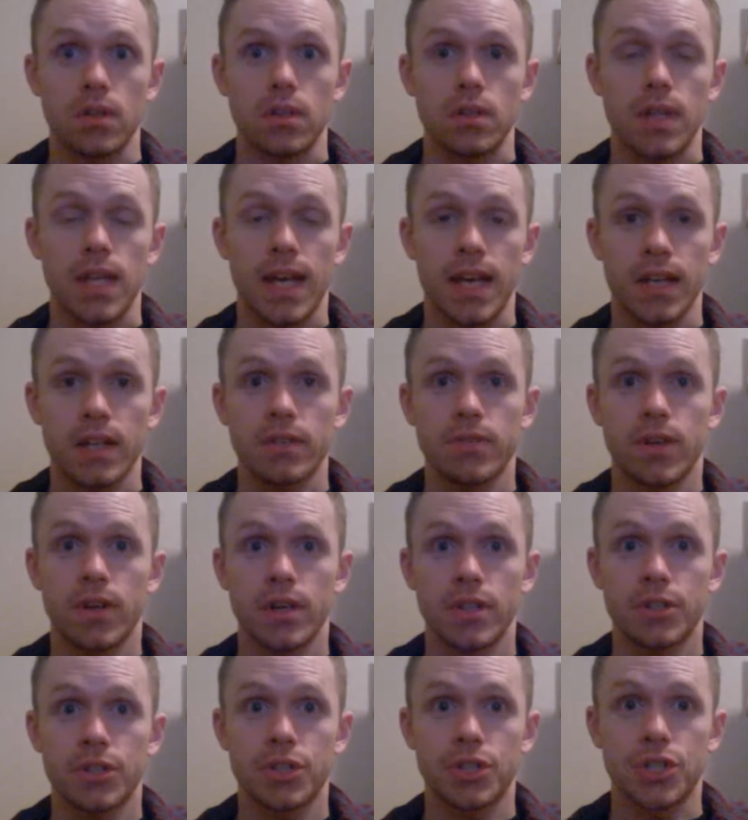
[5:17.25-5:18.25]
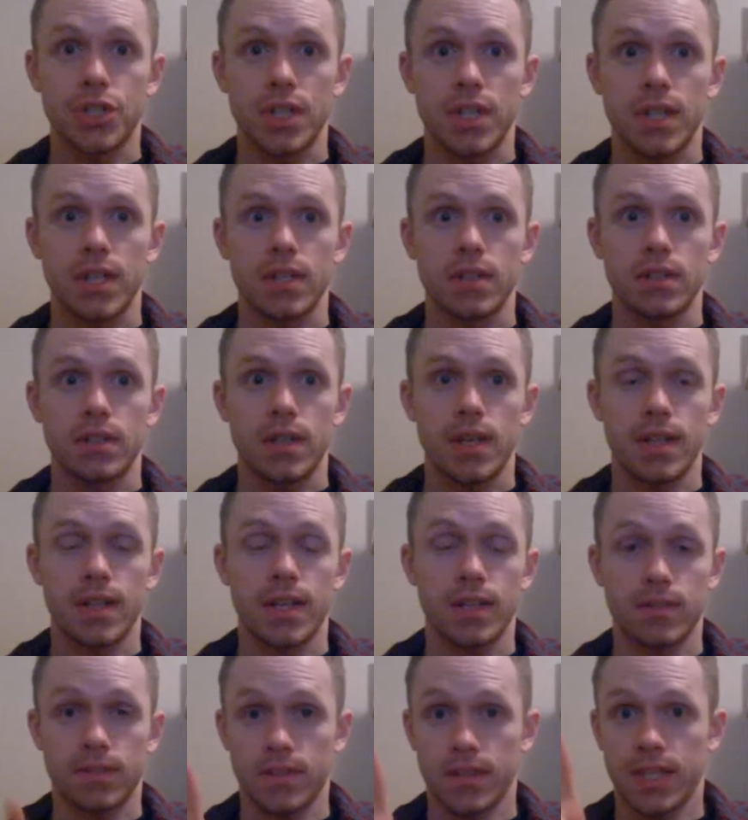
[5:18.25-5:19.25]
Lack of hydrogen. And
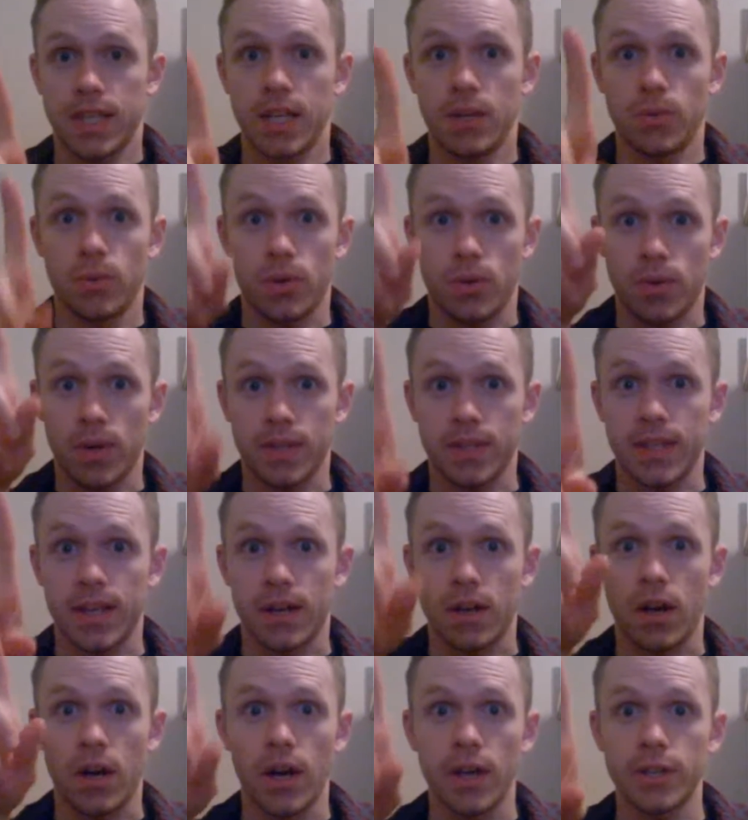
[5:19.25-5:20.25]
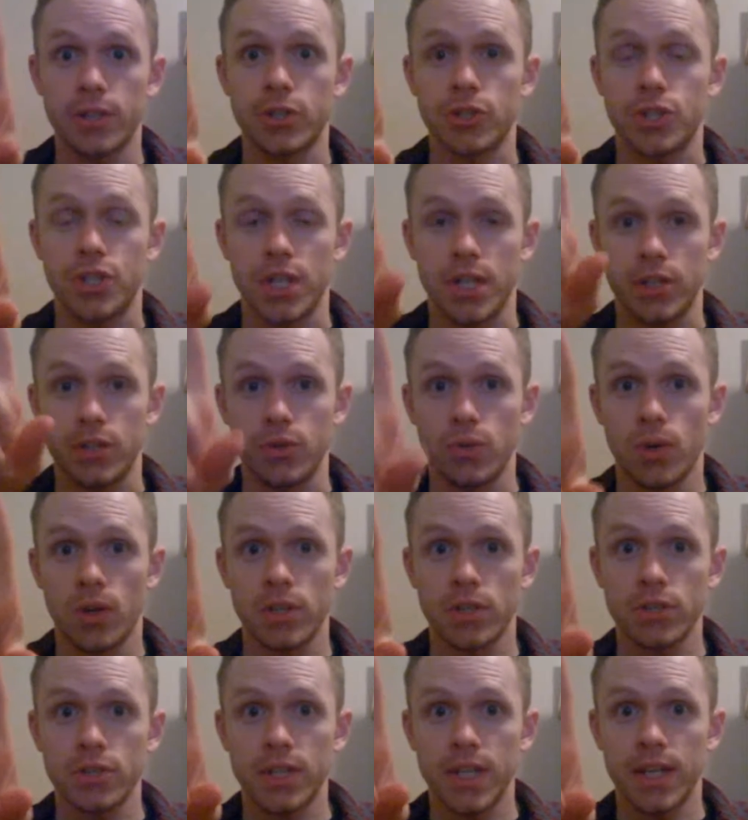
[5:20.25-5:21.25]
that's the key word right there, hydrogen. You
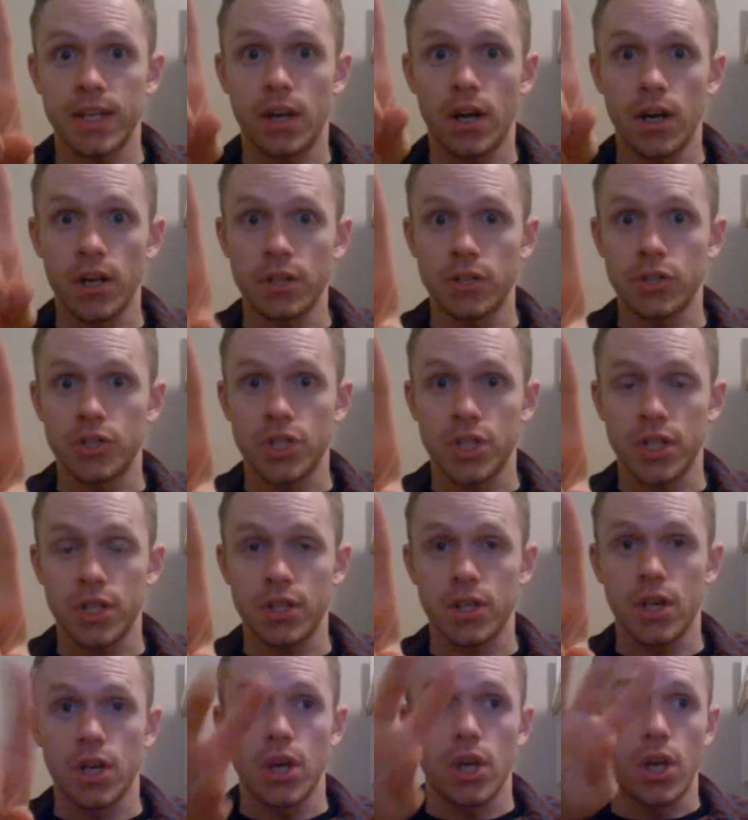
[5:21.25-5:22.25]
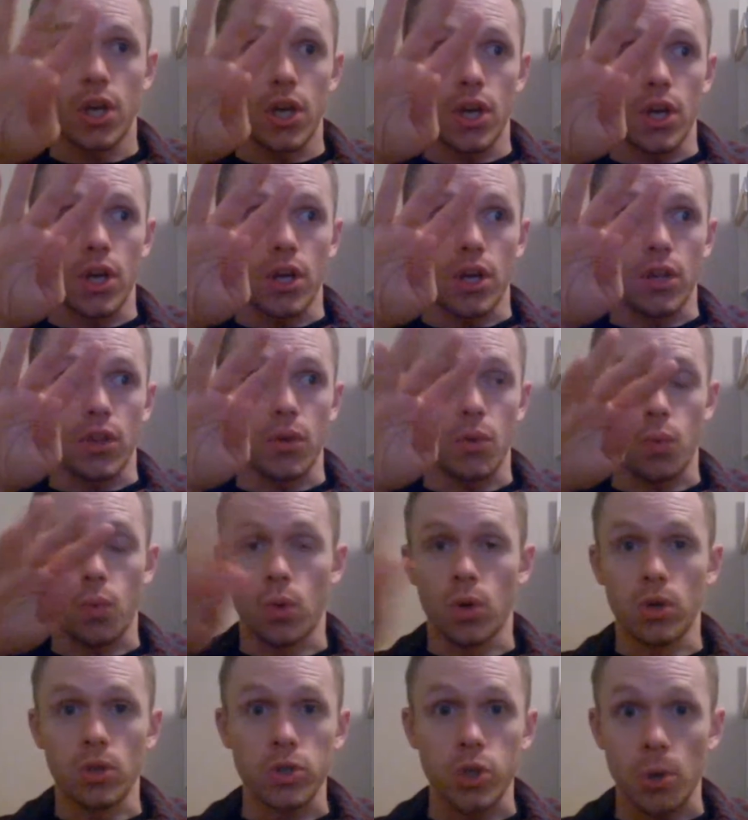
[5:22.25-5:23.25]
understand hydrogen, the
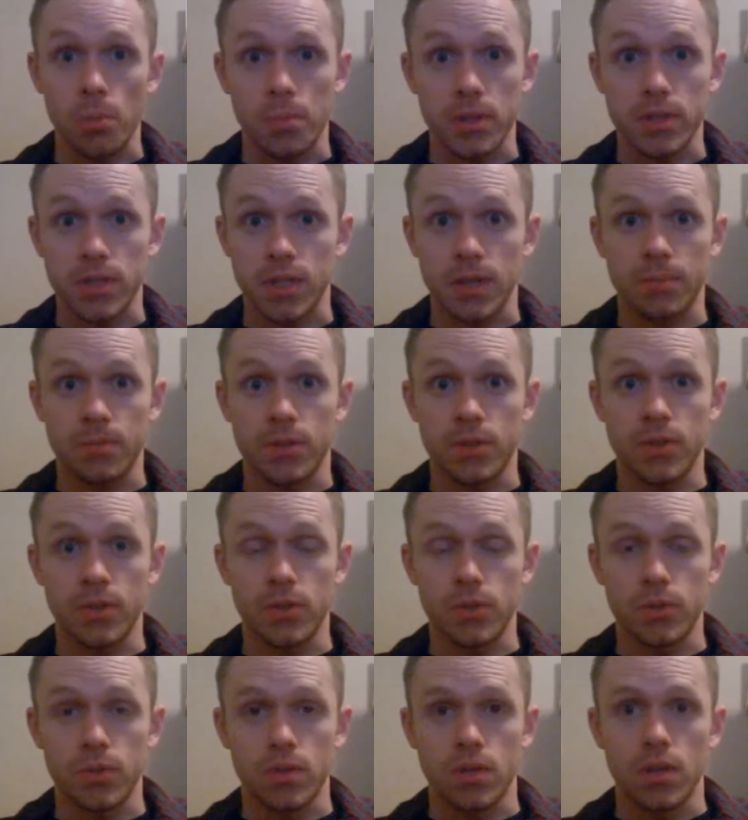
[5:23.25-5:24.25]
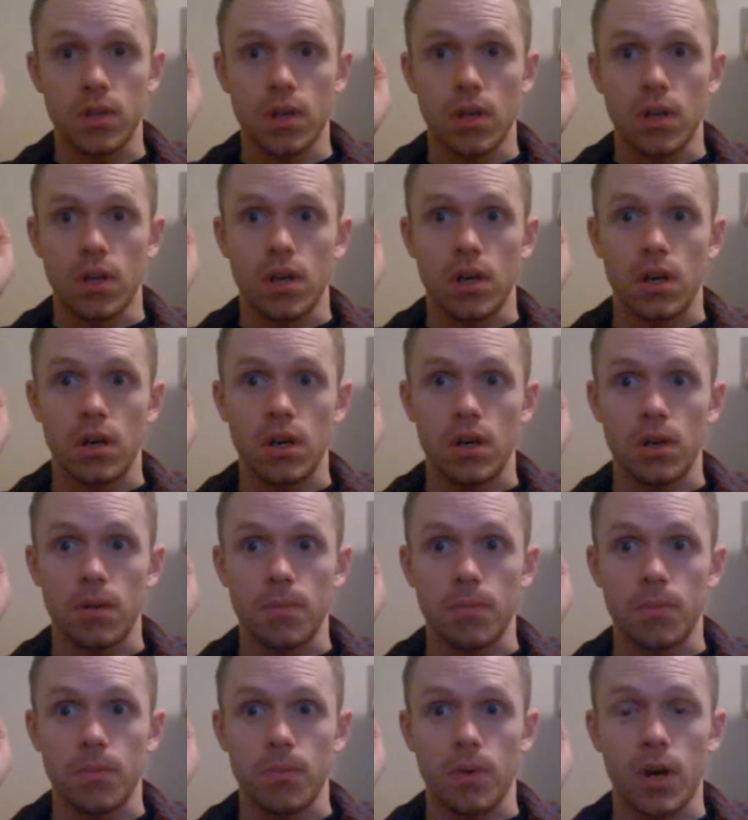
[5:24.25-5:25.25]
world opens up to you.
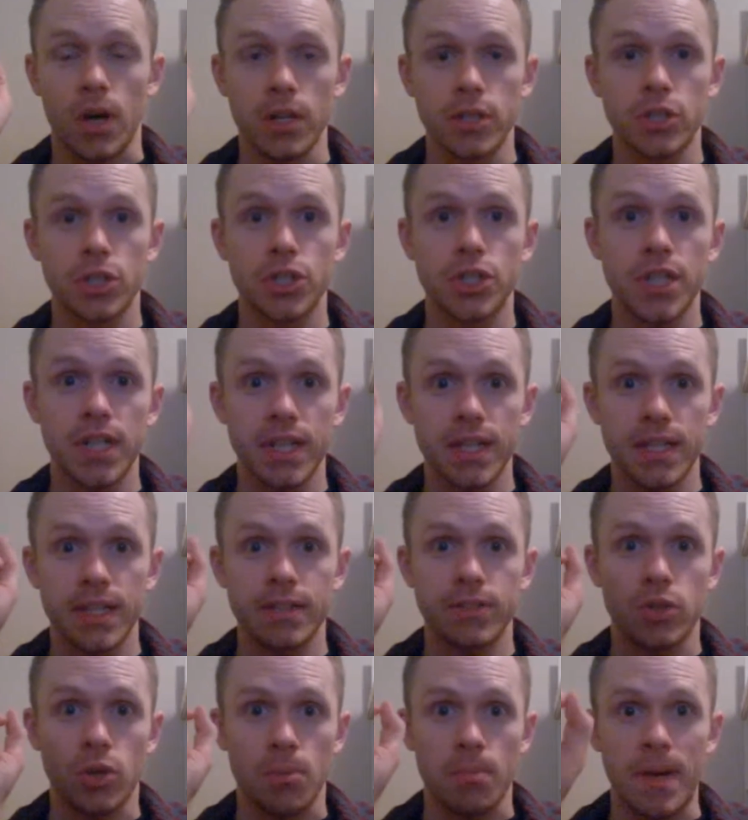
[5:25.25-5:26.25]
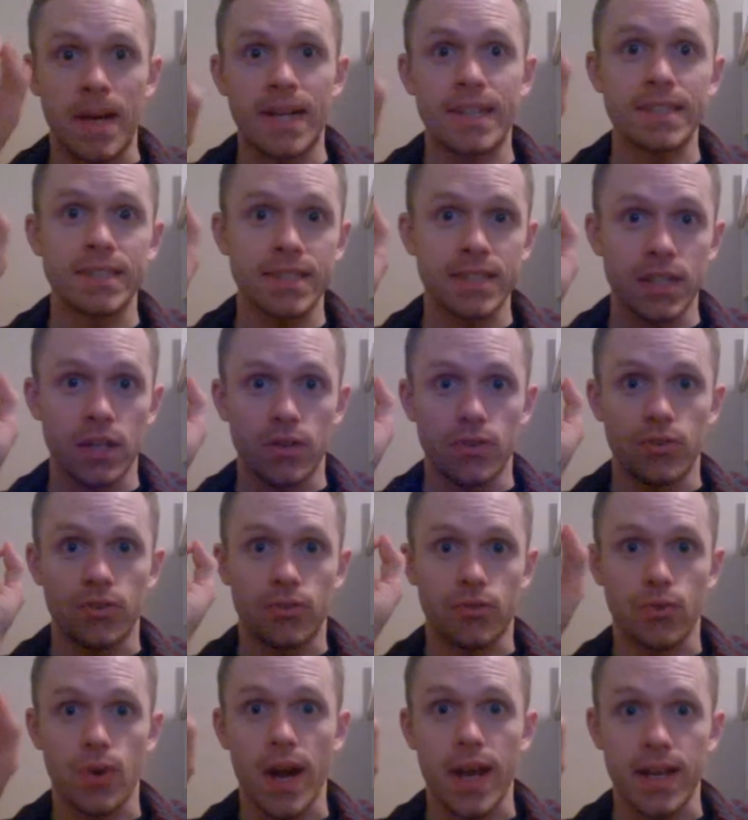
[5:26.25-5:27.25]
Hydrogen is your best
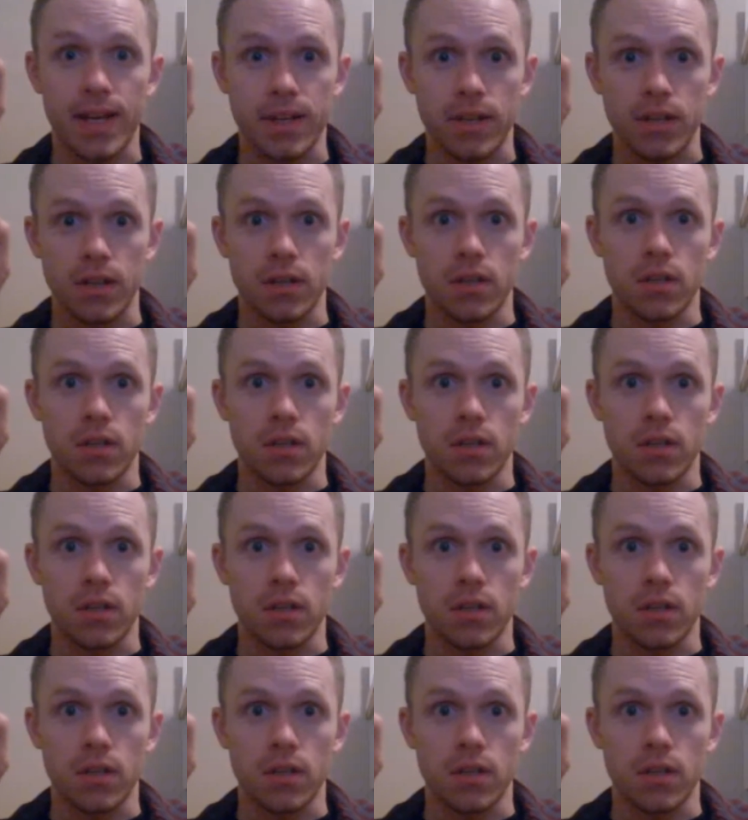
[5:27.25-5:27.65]
friend.